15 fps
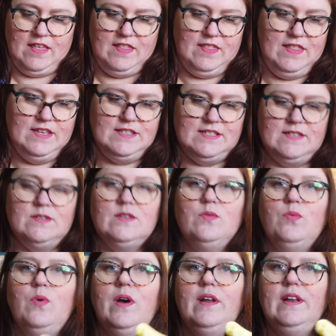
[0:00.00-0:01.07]
This
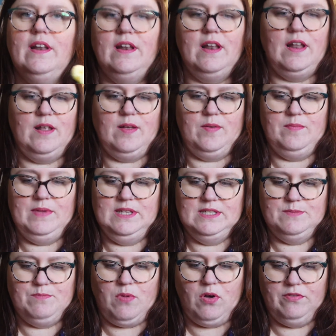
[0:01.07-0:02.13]
one means
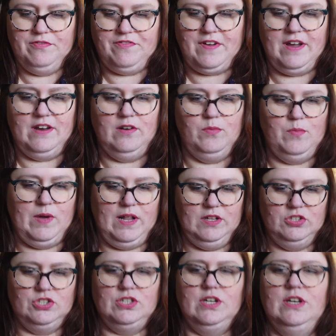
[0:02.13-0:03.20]
bonfire in
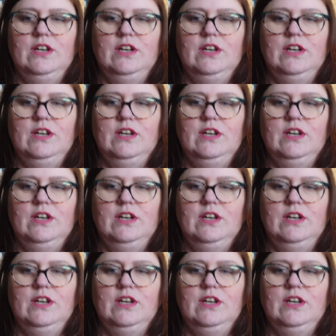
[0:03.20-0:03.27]
Welsh,